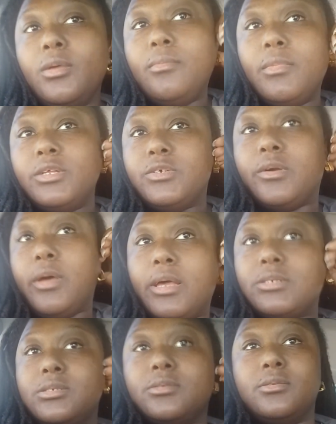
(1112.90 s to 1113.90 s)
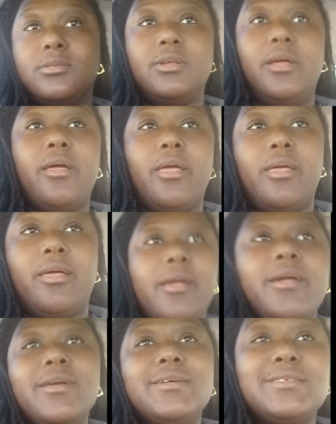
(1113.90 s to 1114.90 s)
Natural
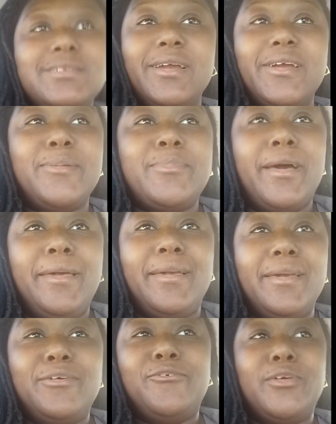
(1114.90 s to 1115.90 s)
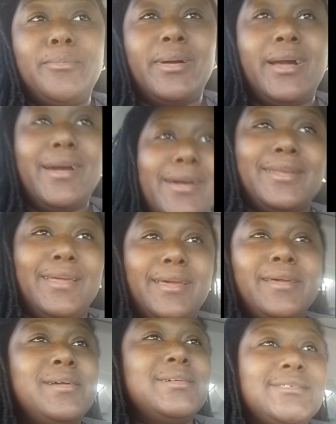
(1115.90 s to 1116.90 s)
access. See, everybody getting from behind
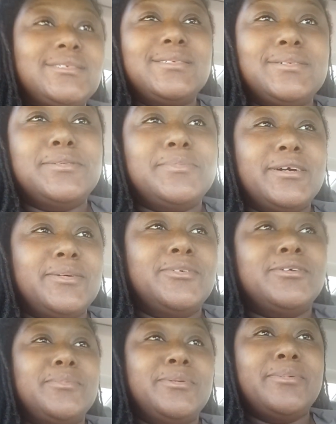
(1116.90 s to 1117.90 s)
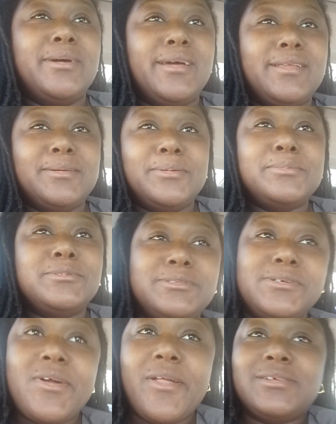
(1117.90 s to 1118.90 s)
that. Don't nobody want to be behind them.
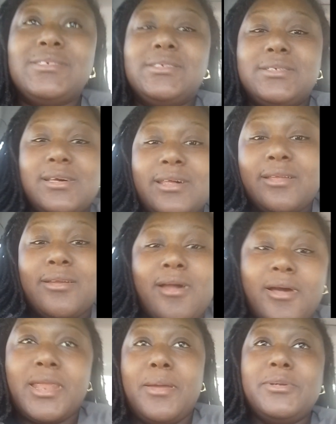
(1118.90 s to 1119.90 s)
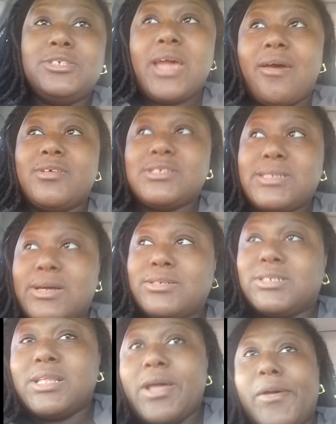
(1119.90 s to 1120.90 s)
Y'all, they be driving so
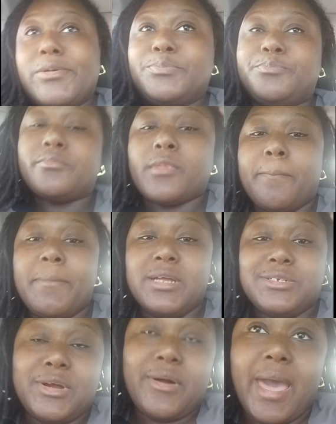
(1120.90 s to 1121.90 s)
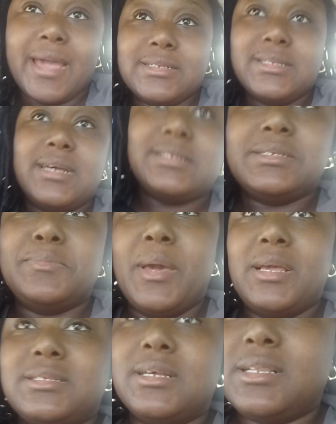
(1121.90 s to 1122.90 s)
slow. Metro Access is
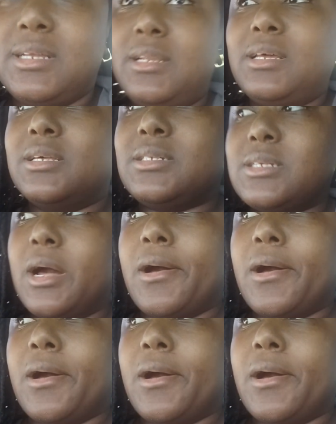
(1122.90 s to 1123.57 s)
basically this,